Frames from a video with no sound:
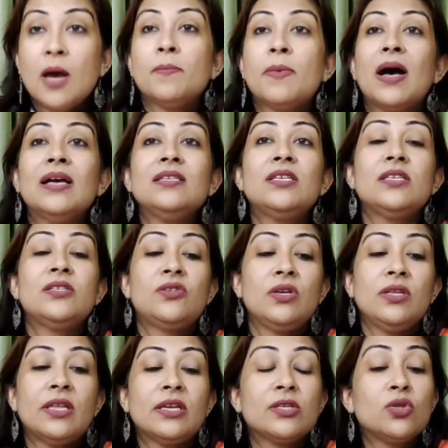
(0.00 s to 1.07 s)
Past
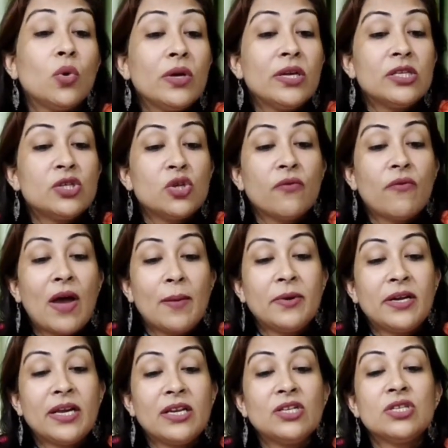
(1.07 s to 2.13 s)
history. There is no history of
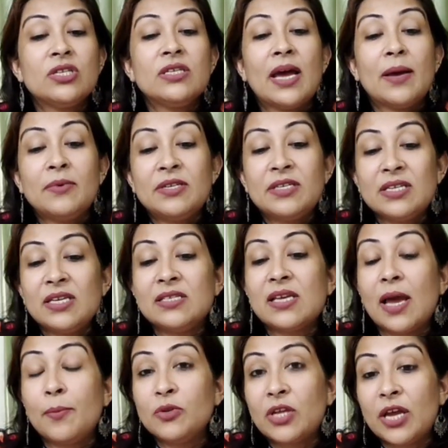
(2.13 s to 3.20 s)
hypertension, diabetes,
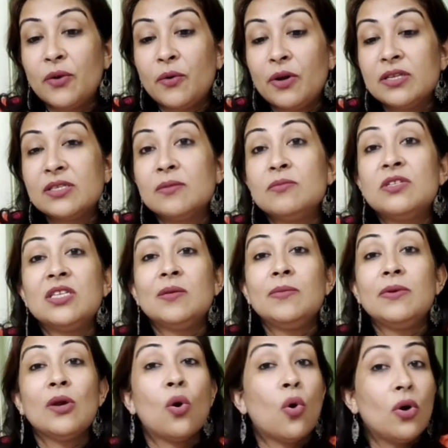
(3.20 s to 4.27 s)
hypothyroidism,
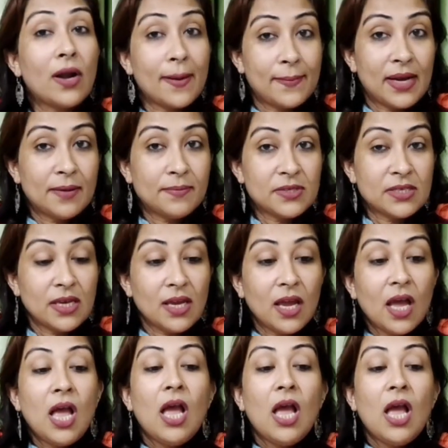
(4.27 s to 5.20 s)
TB or epilepsy.